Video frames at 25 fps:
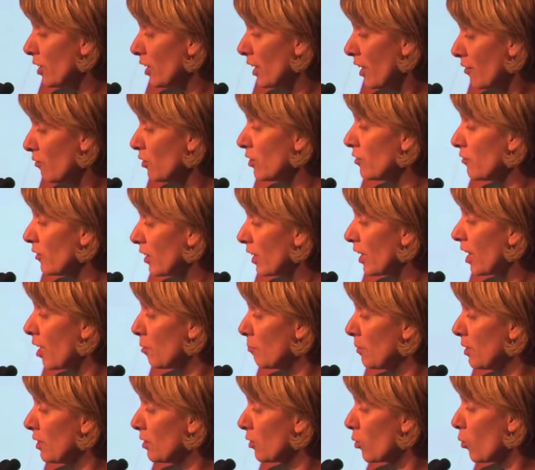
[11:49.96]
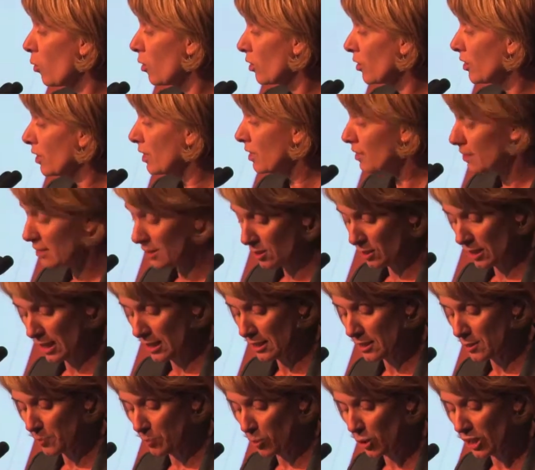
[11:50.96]
the level of income inequality is,
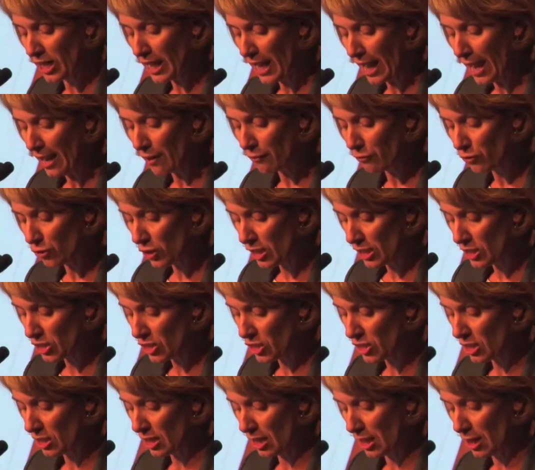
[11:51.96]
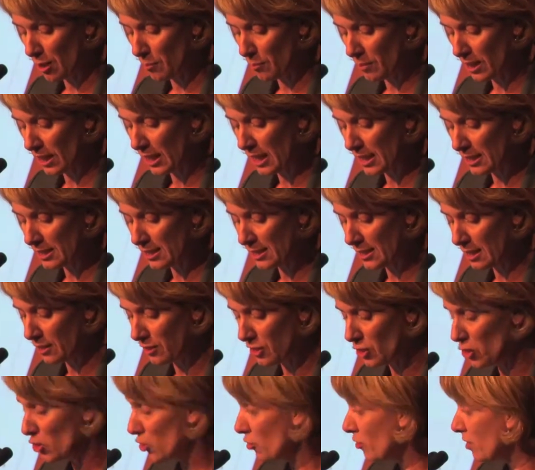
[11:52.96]
is pretty average um, against
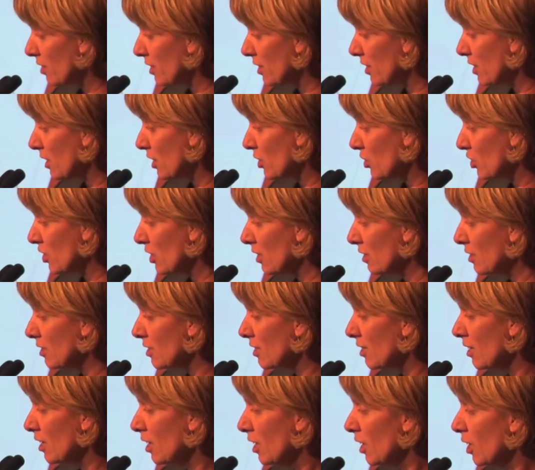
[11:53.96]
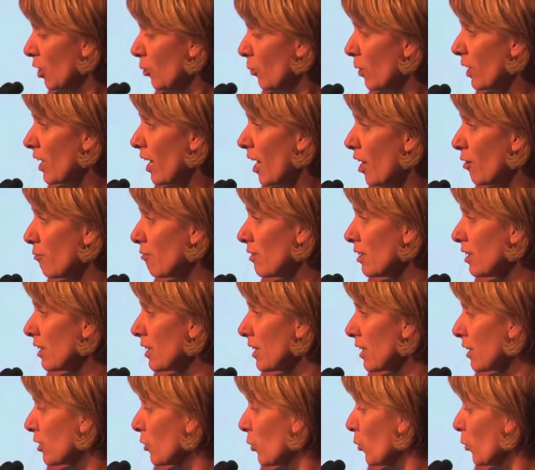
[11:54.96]
other jurisdictions. We can't
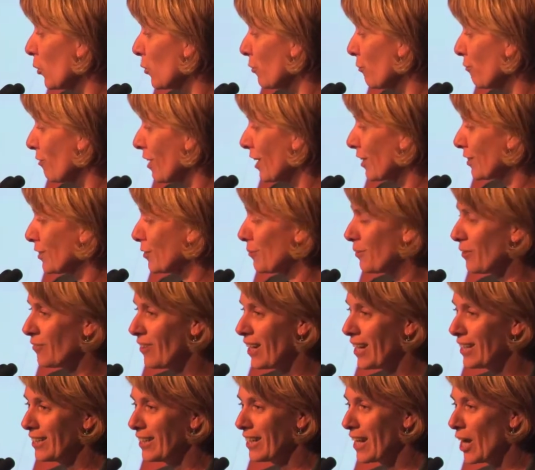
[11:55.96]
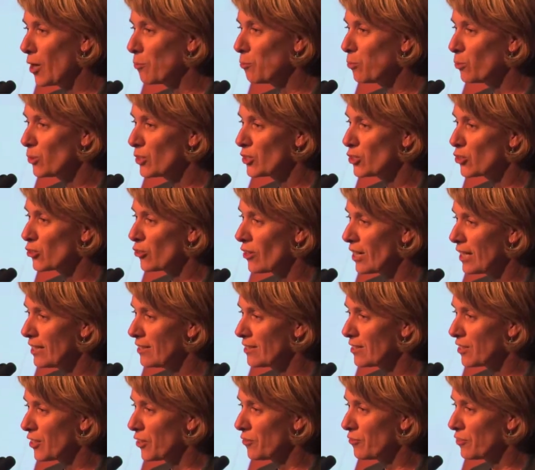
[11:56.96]
really ignore the fact that we've had an upward
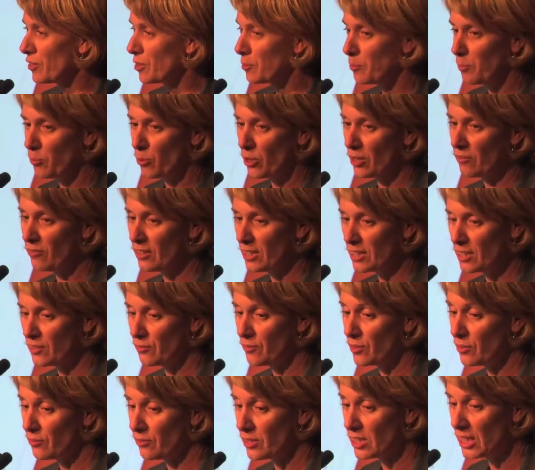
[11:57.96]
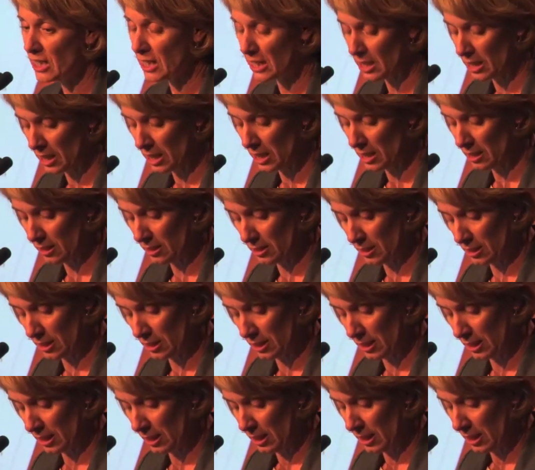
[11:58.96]
trend over the previous fifteen
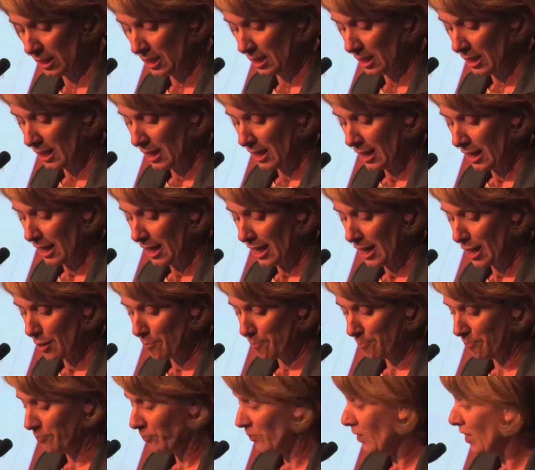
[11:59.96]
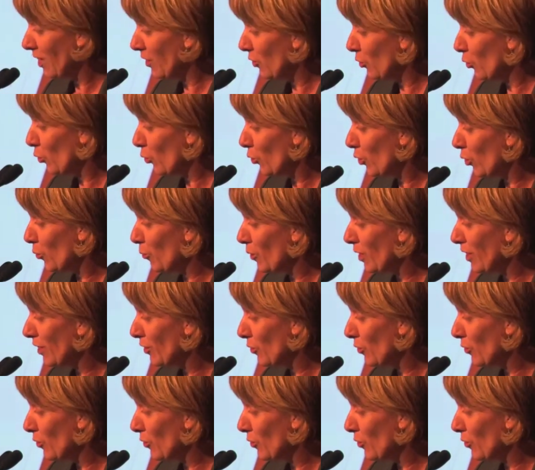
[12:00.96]
years. Um, nor can we